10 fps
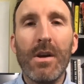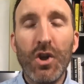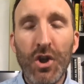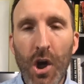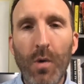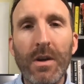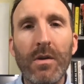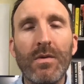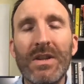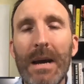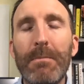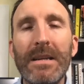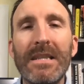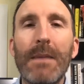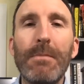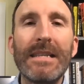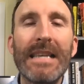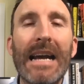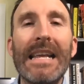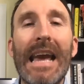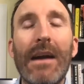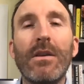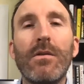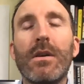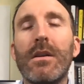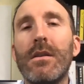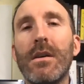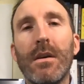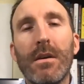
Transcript: show you step by step exactly how you can